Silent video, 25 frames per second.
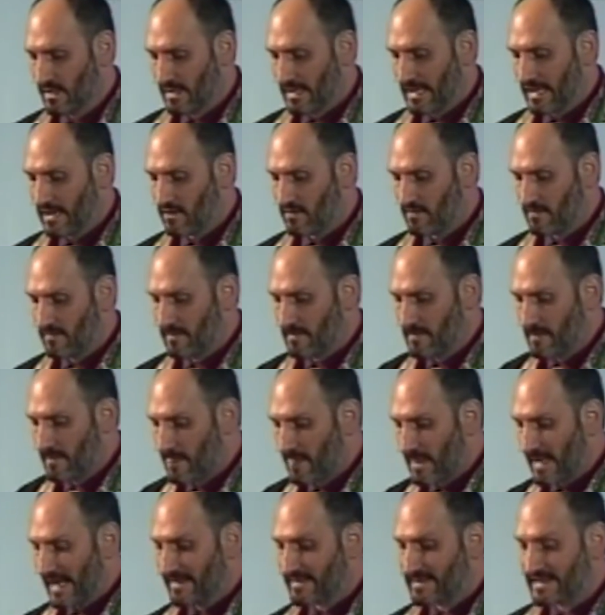Now,
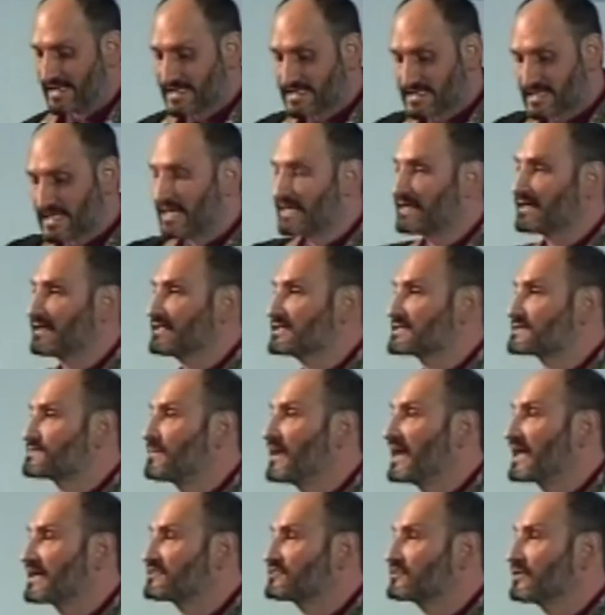at this end of the
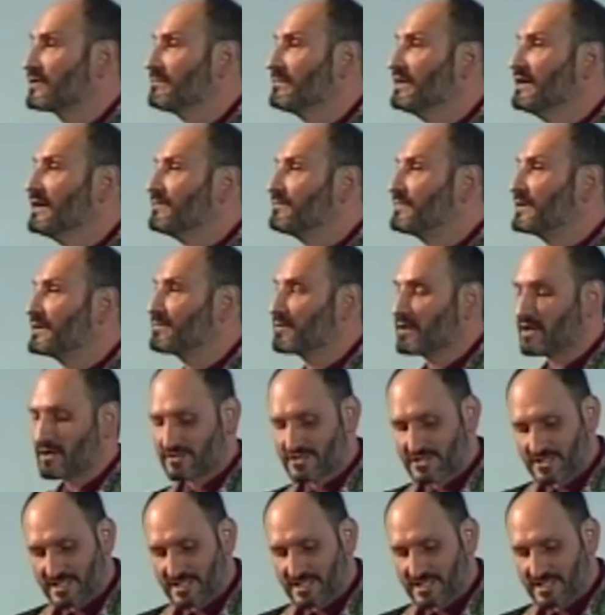spectrum, people are